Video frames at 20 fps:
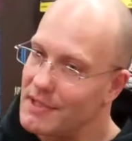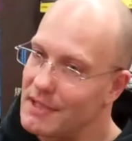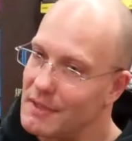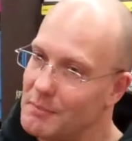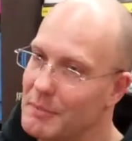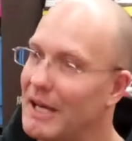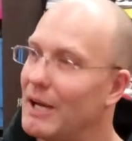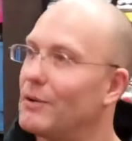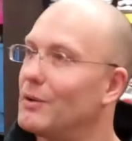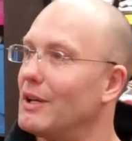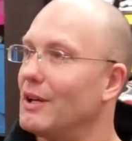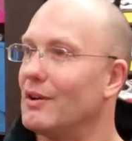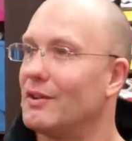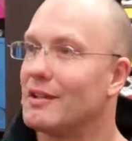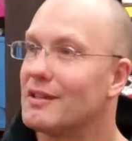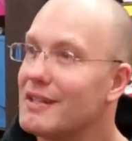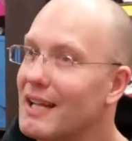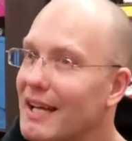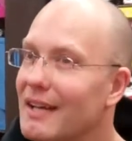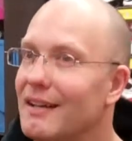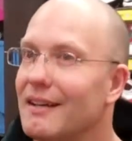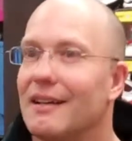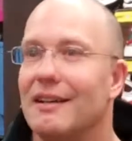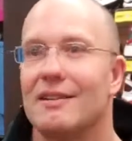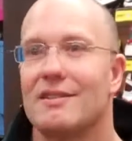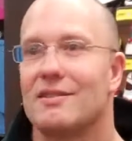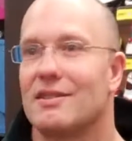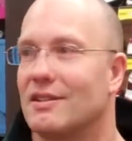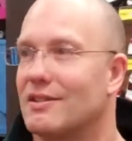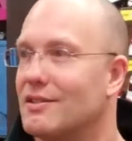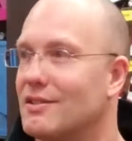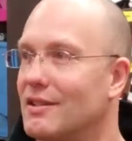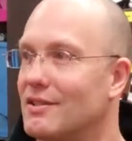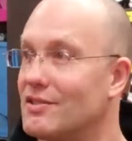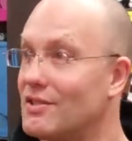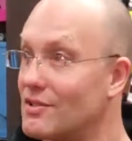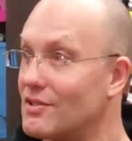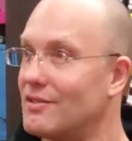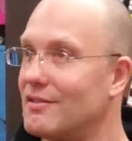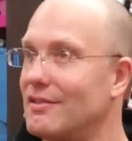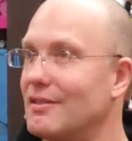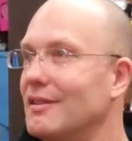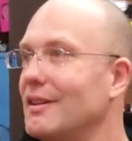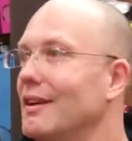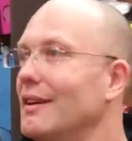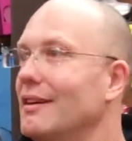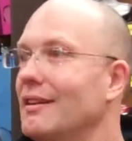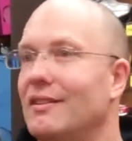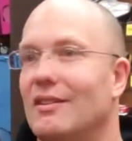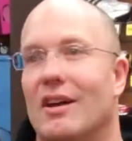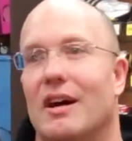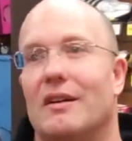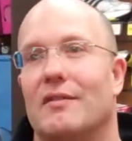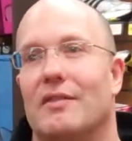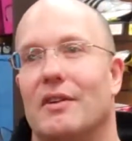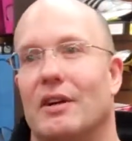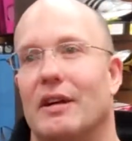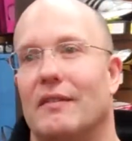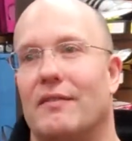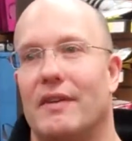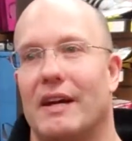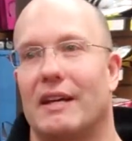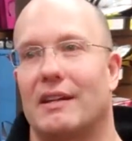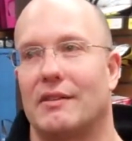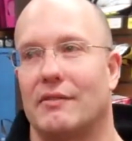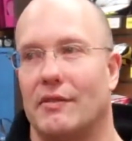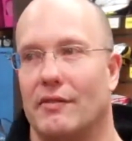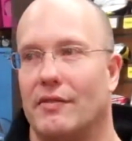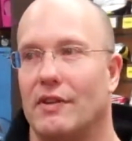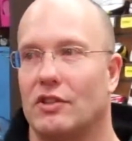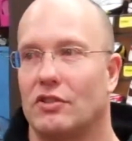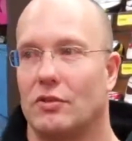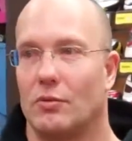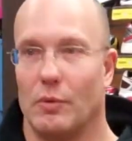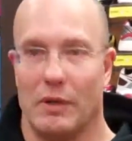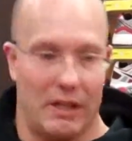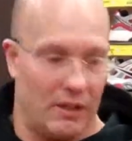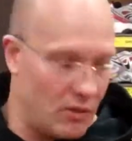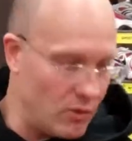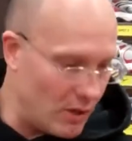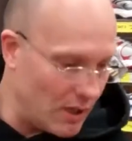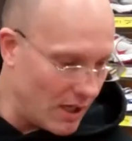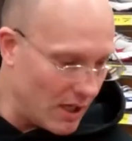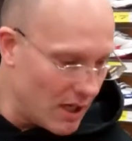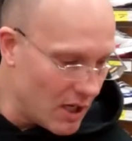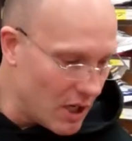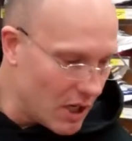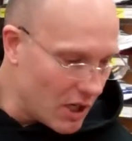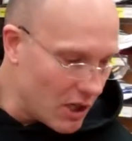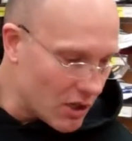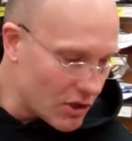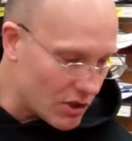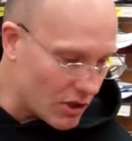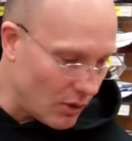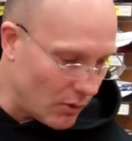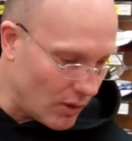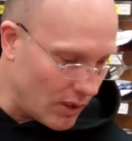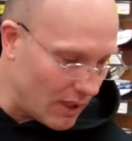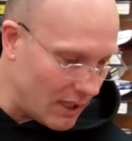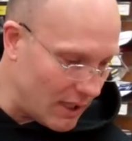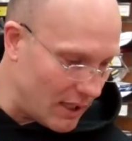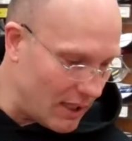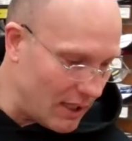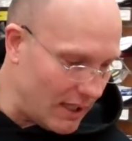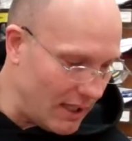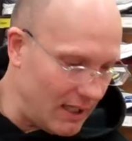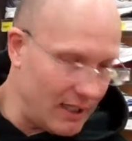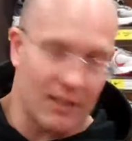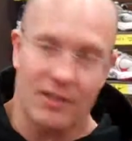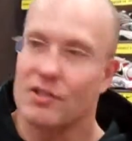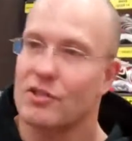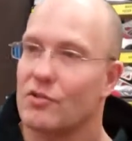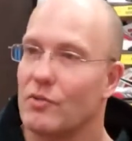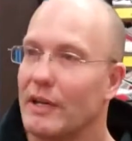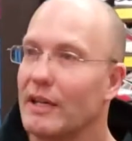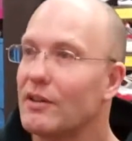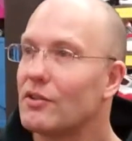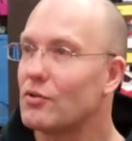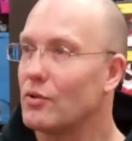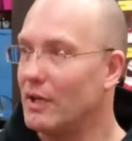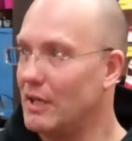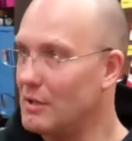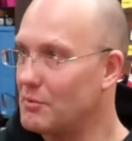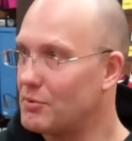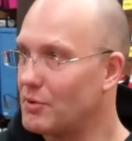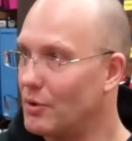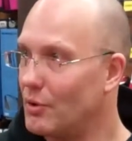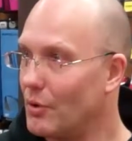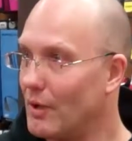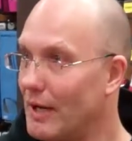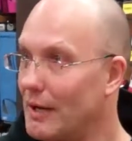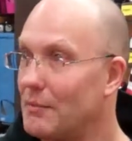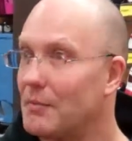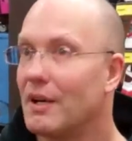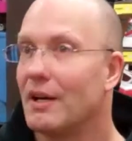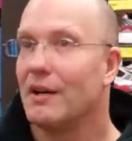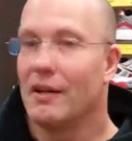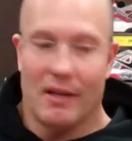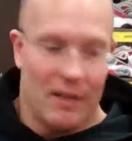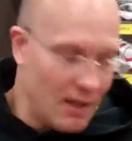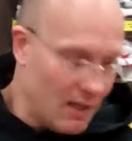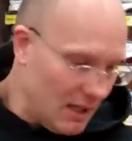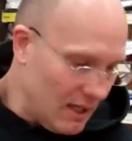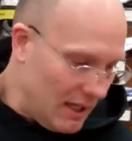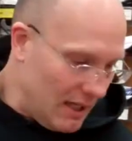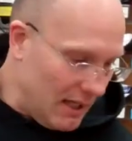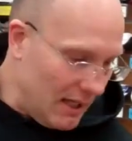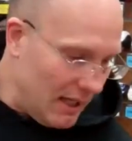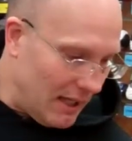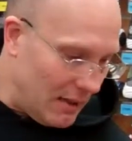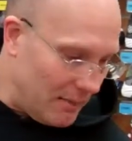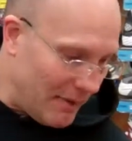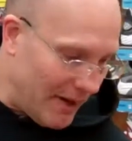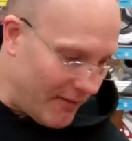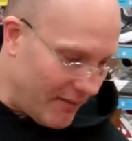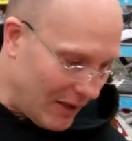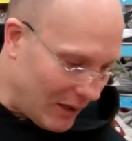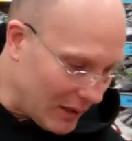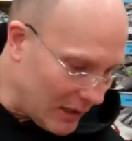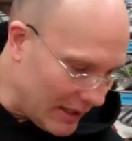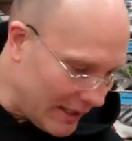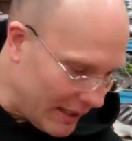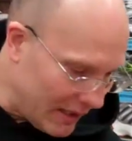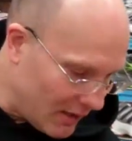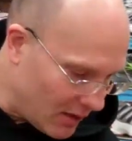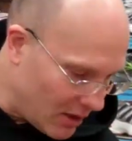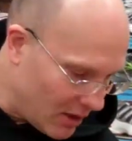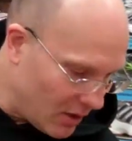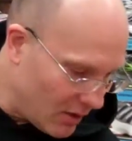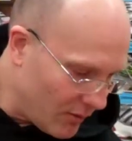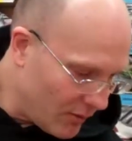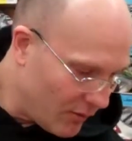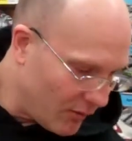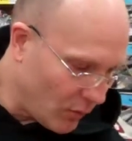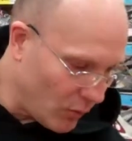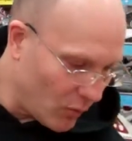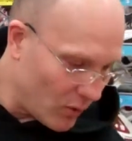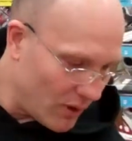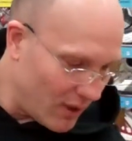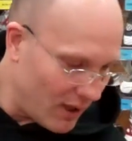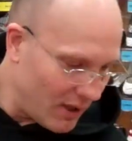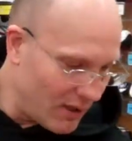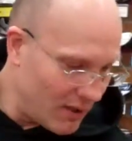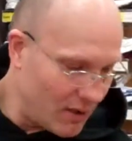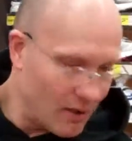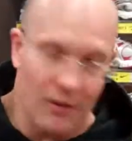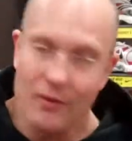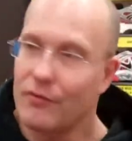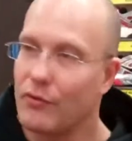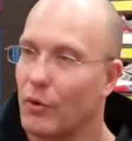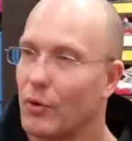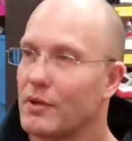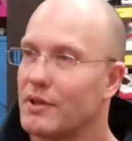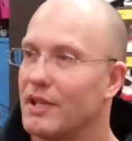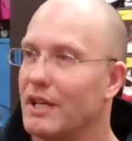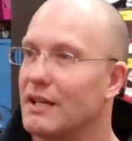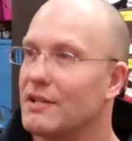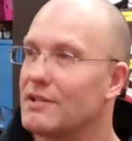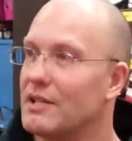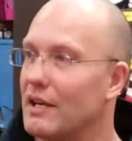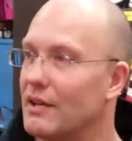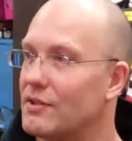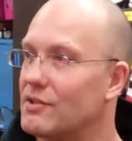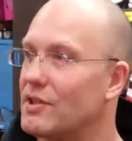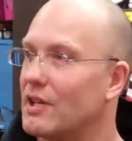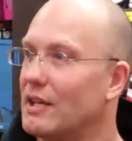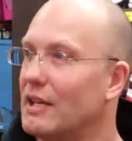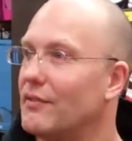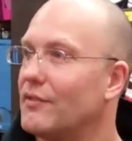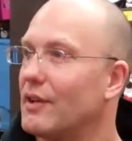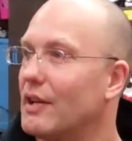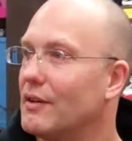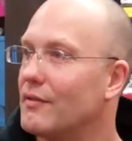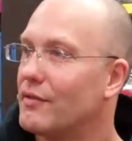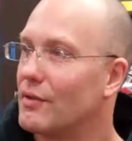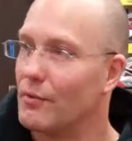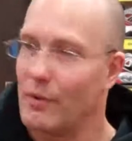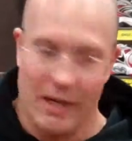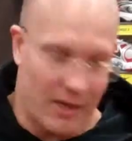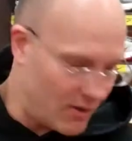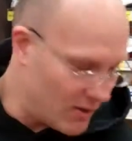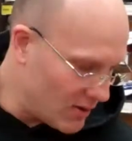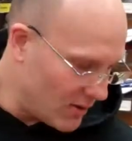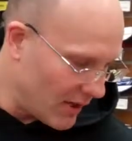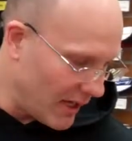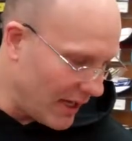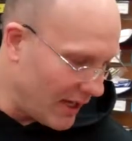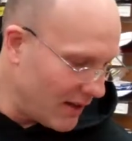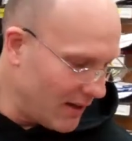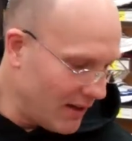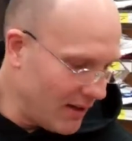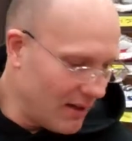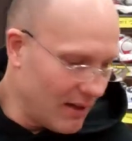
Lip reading: the pounding on the tendons. It's just not a very effective, efficient way to do it. So in a strength training program, I've outlined four things that are significant for runners, okay?